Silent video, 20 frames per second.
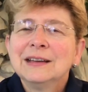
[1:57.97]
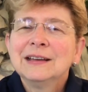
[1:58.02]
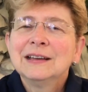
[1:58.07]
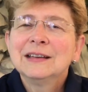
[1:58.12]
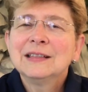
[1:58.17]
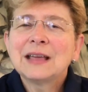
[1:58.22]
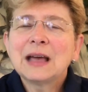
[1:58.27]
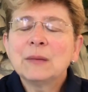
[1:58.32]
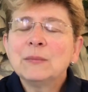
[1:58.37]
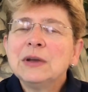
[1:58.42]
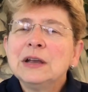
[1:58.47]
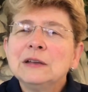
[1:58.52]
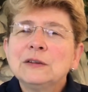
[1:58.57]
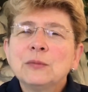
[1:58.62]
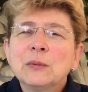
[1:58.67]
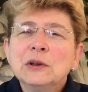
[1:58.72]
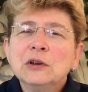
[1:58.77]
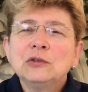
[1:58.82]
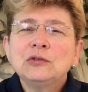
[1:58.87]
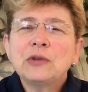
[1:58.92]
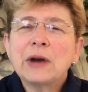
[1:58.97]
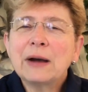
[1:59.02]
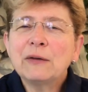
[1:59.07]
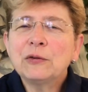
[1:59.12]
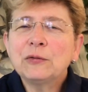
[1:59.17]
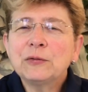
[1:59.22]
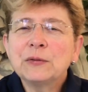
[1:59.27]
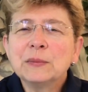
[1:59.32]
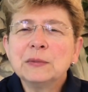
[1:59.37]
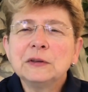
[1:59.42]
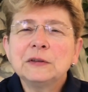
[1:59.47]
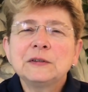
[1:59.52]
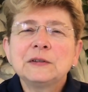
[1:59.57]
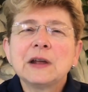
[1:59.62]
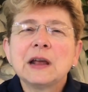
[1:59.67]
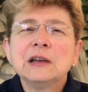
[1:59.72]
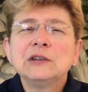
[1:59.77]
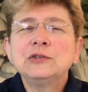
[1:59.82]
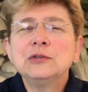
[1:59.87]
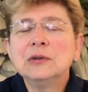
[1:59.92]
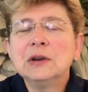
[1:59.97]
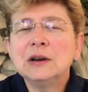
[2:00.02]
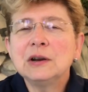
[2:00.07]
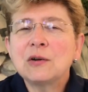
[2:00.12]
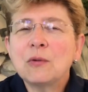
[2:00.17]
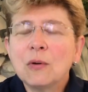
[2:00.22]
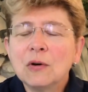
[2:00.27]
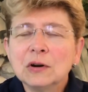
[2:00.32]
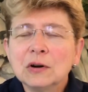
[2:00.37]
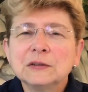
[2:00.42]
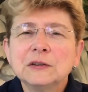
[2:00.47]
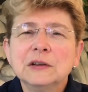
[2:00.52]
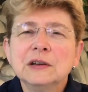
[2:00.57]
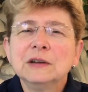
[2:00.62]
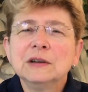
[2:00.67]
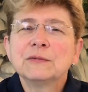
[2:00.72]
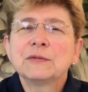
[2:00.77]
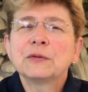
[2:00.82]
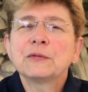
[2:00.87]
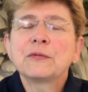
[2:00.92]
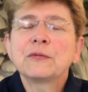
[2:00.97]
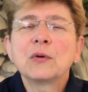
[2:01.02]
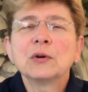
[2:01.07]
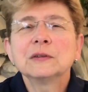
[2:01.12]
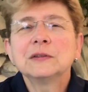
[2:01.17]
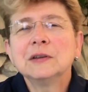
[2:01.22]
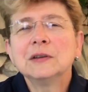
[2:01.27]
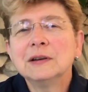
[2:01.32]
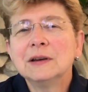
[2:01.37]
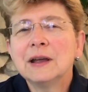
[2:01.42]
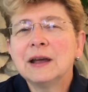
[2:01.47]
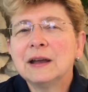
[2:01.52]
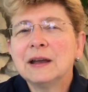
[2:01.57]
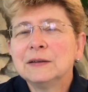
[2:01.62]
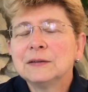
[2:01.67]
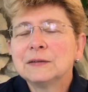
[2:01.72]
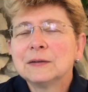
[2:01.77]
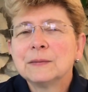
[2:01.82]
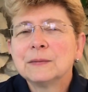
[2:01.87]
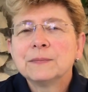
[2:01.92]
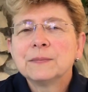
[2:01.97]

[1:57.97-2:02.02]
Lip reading: And that means when you travel from these states, you need to quarantine for 14 days.